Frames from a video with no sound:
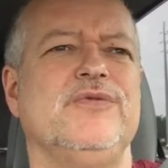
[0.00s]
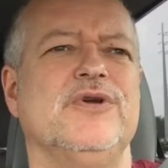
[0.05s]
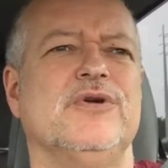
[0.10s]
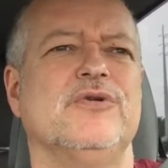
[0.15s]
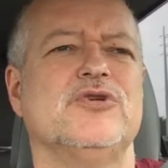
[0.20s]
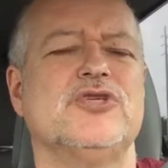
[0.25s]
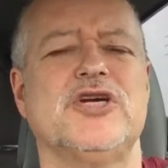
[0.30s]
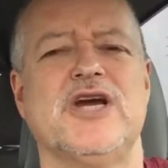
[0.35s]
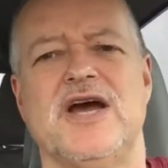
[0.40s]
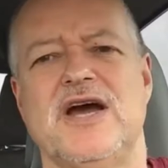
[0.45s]

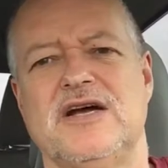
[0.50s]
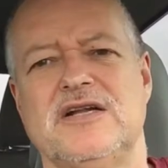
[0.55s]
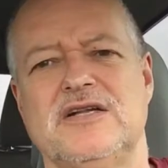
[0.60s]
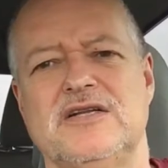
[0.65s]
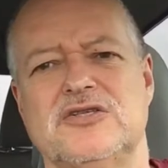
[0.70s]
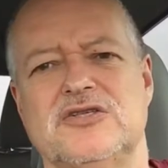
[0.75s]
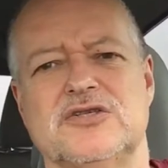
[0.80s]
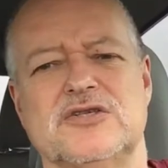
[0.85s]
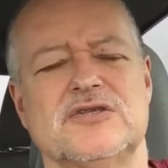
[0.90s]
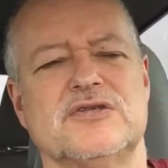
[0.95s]

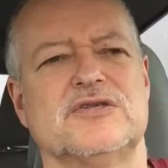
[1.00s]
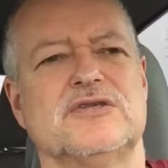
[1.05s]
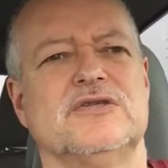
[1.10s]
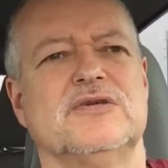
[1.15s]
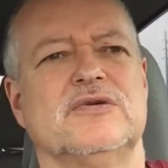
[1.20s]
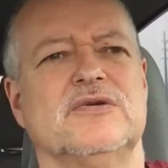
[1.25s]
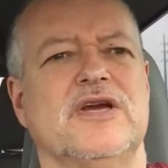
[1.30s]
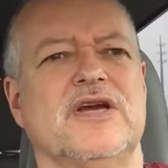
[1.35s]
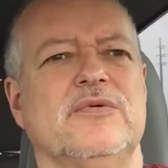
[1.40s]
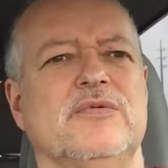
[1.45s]
challenges,
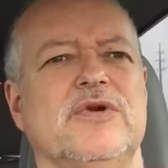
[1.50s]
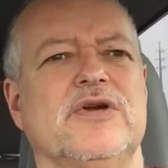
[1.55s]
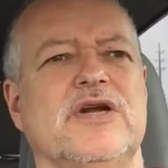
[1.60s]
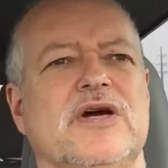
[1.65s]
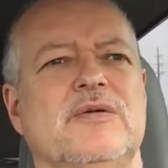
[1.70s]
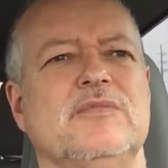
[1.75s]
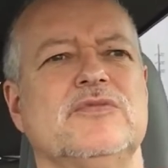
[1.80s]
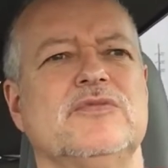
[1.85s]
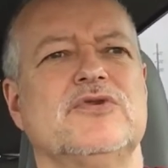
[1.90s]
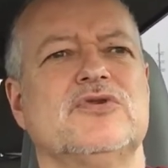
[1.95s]
okay, when it
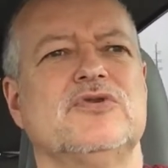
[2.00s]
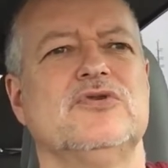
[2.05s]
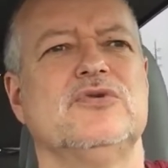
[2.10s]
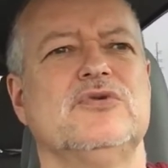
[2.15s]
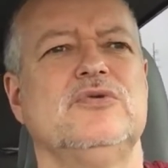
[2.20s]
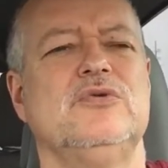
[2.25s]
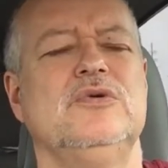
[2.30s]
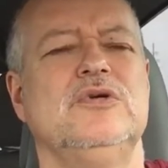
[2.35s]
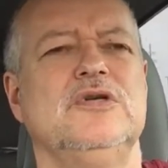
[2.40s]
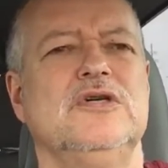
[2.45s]
comes to
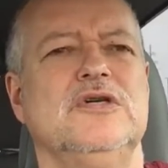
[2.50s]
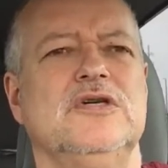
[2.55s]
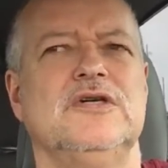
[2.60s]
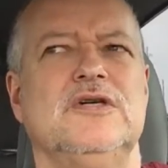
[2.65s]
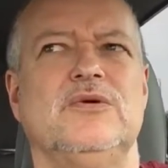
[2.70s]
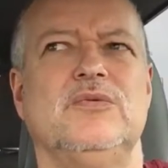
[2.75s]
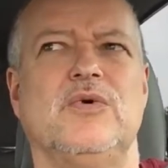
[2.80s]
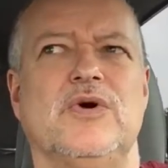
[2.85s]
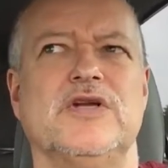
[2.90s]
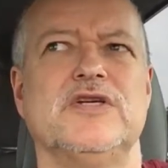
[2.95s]

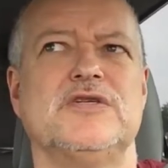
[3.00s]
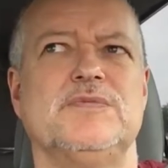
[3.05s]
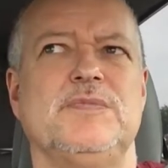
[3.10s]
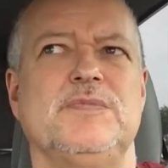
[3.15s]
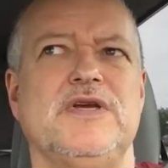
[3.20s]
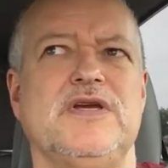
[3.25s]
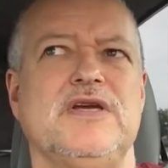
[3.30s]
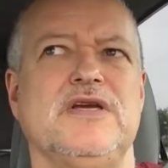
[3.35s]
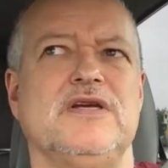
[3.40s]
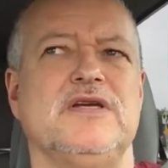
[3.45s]
what is
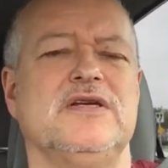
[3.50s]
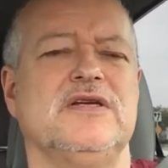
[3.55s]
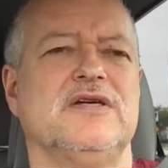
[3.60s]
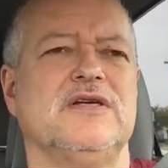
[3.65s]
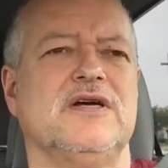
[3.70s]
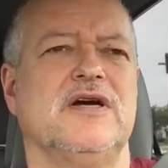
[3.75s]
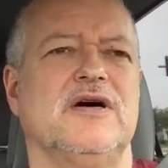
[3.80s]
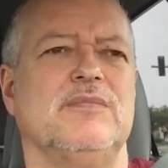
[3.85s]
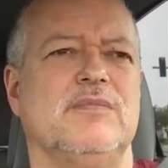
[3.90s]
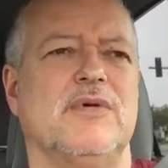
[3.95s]

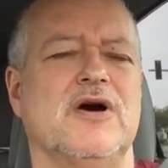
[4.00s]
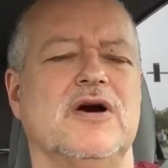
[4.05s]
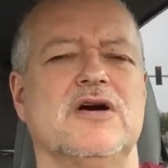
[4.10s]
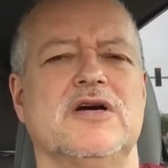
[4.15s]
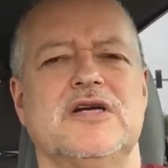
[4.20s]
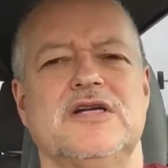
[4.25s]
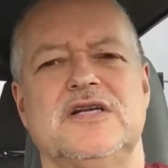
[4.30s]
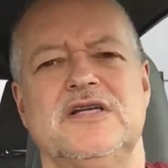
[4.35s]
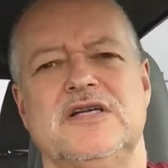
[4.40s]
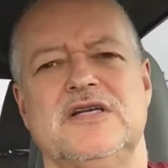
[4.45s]
being
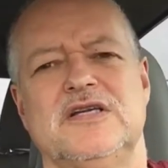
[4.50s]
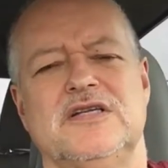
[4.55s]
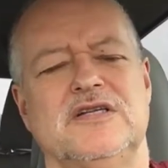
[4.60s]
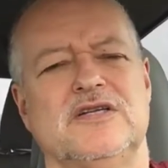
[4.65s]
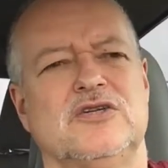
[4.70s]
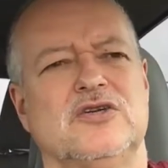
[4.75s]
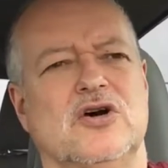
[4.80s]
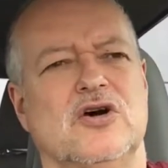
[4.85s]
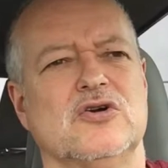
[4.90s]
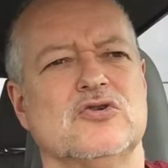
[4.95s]
marketed in the
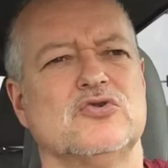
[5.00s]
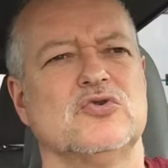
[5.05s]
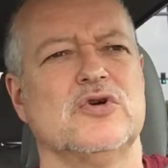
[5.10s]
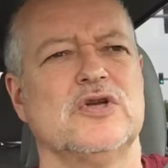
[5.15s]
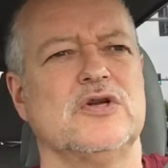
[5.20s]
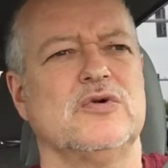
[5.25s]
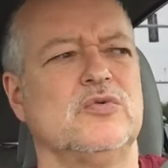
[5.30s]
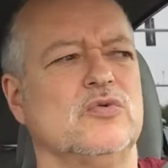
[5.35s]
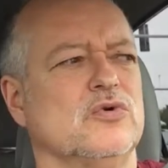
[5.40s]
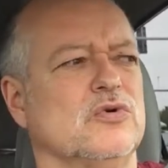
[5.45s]
dog
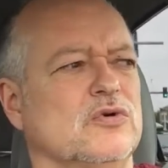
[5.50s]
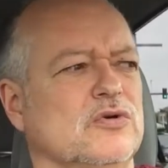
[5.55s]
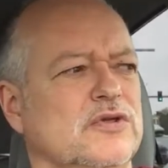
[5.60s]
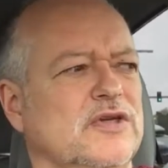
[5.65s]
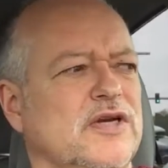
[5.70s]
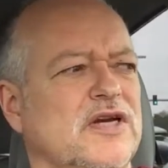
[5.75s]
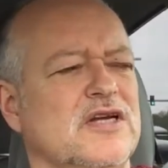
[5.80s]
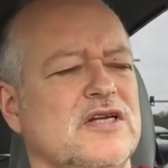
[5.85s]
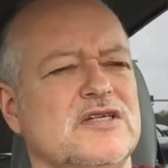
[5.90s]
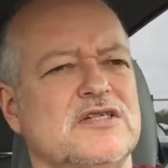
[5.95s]
training
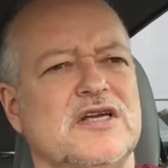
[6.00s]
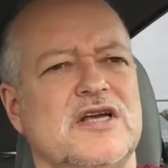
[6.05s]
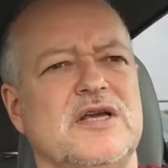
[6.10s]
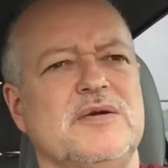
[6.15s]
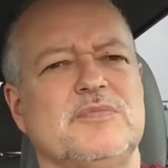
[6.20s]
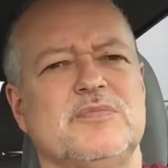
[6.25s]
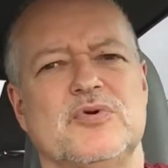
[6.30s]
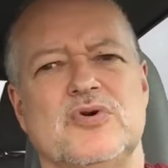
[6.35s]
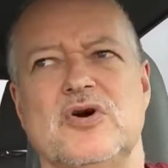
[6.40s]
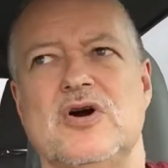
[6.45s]
world as a
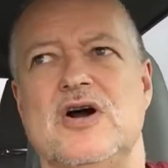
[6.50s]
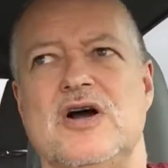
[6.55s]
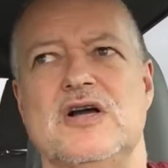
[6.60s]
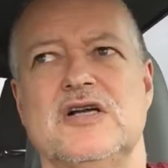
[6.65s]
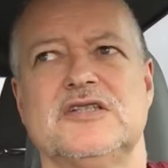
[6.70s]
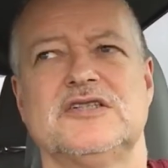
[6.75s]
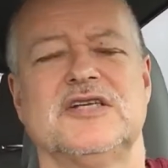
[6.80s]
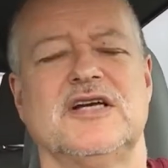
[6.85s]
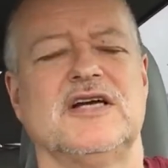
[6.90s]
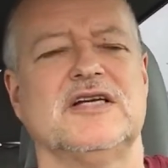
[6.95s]

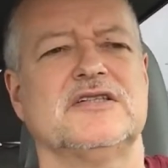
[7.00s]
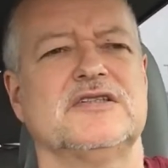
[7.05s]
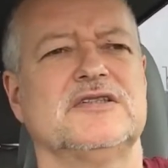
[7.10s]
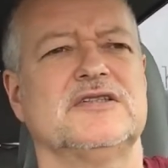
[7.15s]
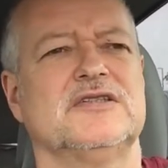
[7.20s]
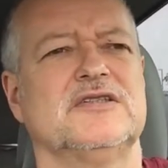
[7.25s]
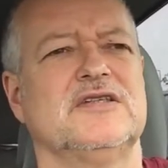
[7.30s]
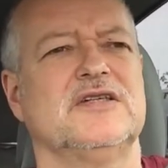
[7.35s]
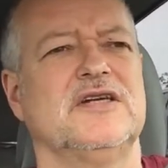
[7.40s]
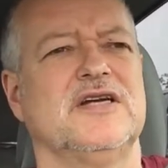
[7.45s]
process.